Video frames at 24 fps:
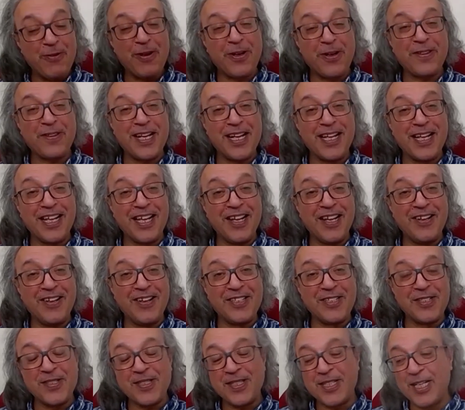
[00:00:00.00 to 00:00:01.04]
well, thank you.
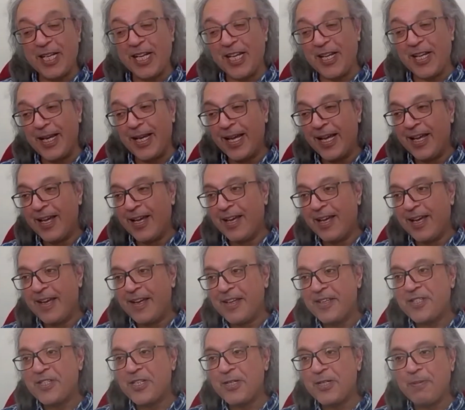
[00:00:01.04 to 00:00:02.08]
Just
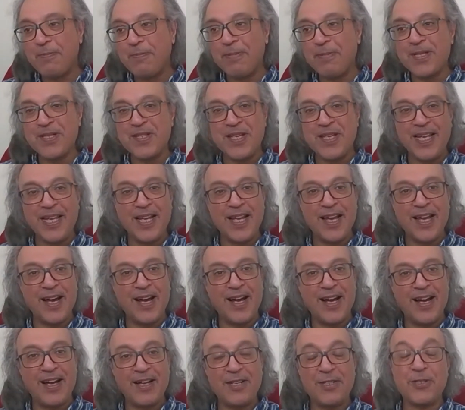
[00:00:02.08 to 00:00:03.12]
super busy,
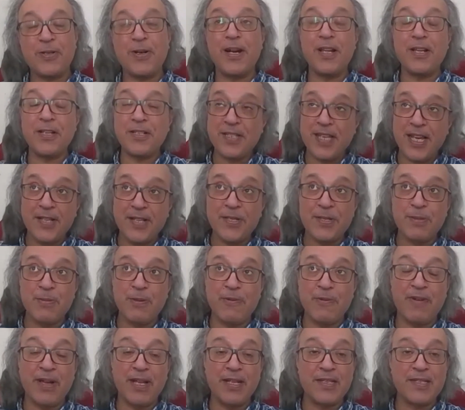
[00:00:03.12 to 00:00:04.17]
trying to attend some
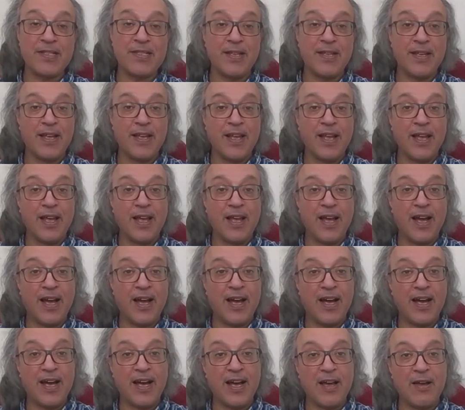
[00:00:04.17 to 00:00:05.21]
events.
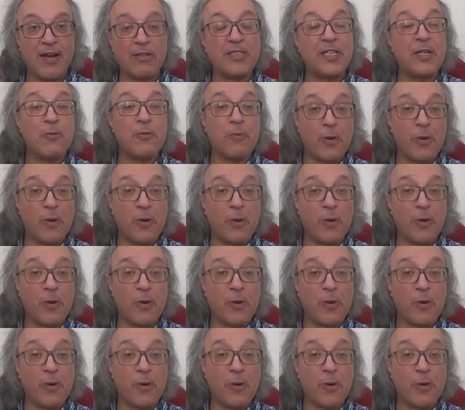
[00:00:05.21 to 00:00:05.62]
Did